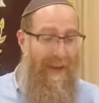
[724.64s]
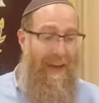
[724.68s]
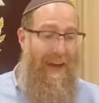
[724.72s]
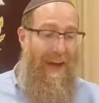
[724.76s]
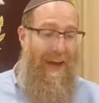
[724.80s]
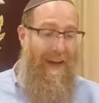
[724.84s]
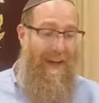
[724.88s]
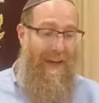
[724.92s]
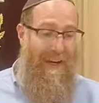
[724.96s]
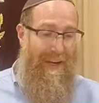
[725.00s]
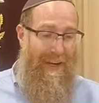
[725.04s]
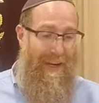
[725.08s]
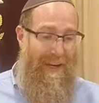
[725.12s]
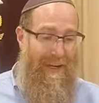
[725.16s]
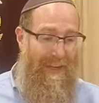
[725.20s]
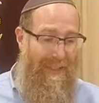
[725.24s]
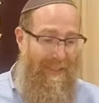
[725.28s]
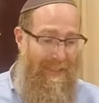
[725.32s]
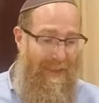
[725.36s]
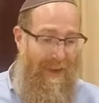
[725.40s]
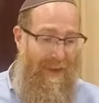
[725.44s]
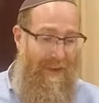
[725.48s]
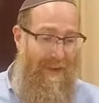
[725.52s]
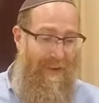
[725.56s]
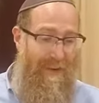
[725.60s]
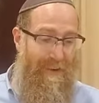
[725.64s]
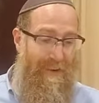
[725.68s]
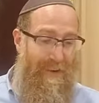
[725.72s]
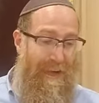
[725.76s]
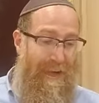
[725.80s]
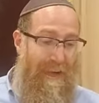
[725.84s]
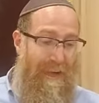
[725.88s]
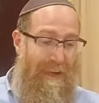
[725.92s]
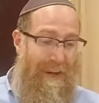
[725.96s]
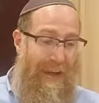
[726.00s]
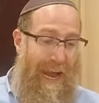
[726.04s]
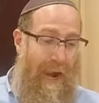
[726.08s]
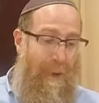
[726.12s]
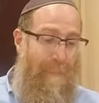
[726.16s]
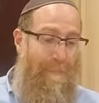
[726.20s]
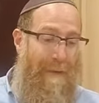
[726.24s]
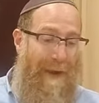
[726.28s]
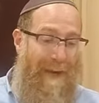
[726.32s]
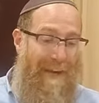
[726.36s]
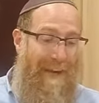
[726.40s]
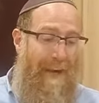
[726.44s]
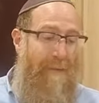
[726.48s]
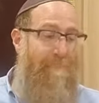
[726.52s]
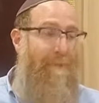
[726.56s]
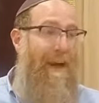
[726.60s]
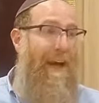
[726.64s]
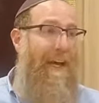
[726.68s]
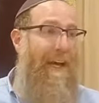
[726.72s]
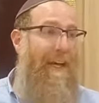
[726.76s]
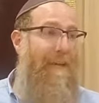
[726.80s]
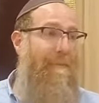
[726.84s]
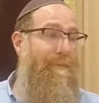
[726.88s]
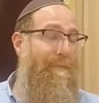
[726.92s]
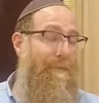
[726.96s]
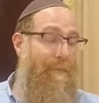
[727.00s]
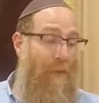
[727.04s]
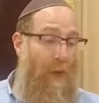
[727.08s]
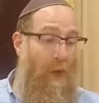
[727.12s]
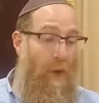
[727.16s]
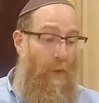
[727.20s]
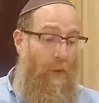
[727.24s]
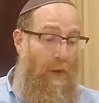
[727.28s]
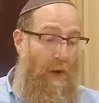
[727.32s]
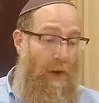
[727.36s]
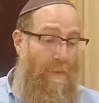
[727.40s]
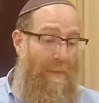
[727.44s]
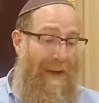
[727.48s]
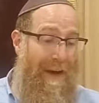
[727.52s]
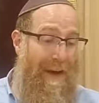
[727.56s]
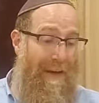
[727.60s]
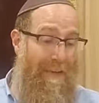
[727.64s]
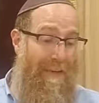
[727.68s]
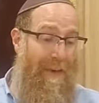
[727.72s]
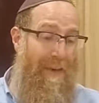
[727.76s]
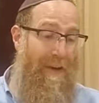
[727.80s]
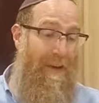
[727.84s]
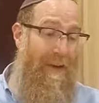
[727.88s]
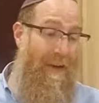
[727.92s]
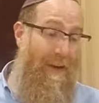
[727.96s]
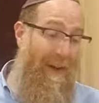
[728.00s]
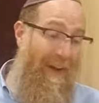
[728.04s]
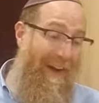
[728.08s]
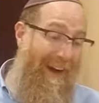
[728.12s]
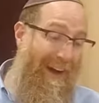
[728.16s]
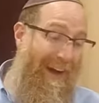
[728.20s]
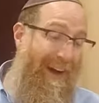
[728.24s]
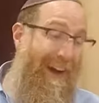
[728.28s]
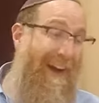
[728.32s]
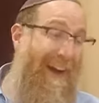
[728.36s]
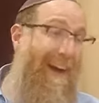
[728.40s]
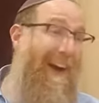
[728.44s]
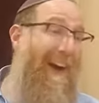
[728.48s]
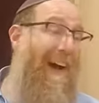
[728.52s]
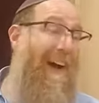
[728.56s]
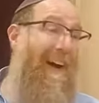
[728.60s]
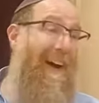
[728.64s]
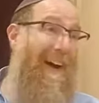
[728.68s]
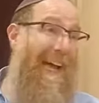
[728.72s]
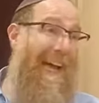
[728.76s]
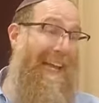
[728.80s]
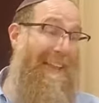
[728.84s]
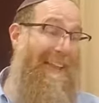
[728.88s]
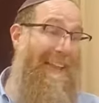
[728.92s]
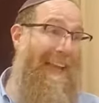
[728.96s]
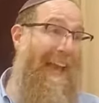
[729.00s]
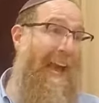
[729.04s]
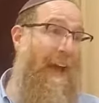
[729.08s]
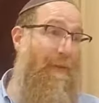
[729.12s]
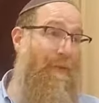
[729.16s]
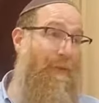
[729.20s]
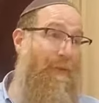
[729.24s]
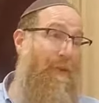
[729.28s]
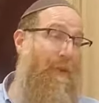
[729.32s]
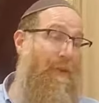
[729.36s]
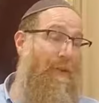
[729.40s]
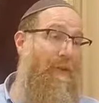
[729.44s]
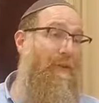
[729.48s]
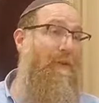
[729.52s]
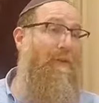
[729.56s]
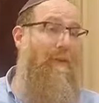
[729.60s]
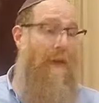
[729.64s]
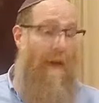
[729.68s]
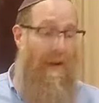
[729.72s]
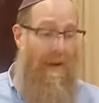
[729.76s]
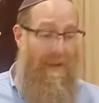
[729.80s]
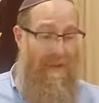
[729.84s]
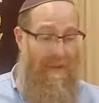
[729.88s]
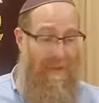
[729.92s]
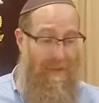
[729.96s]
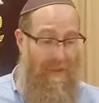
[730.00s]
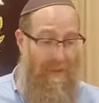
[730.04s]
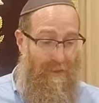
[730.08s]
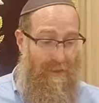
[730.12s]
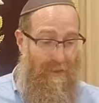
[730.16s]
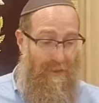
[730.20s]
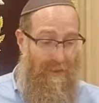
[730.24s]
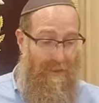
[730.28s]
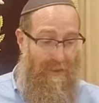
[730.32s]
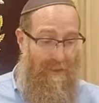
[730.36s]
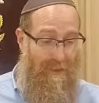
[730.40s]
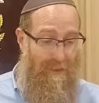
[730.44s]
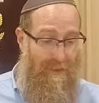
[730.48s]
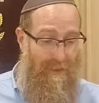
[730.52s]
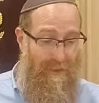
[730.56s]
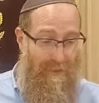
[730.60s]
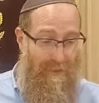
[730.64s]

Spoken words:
Harei kanasara. Now, bein arbayim. What about in the afternoon on Sukkot?